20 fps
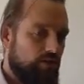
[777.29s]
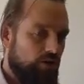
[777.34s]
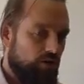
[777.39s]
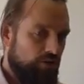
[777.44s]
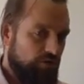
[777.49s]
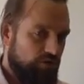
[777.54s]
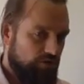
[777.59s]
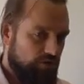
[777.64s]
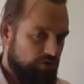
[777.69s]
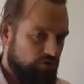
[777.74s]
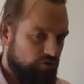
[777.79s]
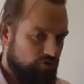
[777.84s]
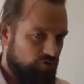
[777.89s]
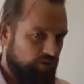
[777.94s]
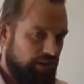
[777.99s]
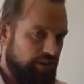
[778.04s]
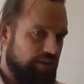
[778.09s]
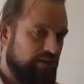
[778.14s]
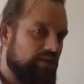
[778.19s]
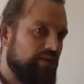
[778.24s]

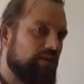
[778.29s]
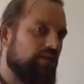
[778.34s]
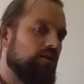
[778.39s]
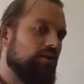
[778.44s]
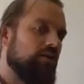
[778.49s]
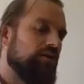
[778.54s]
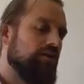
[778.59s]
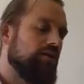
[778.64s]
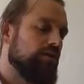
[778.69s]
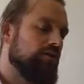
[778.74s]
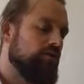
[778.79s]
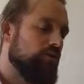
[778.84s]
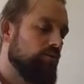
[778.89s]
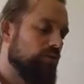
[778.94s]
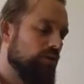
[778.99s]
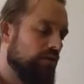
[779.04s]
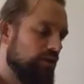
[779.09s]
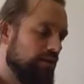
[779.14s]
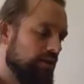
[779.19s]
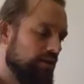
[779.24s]
concentrated on his
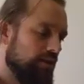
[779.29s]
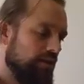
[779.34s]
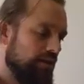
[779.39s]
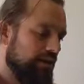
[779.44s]
work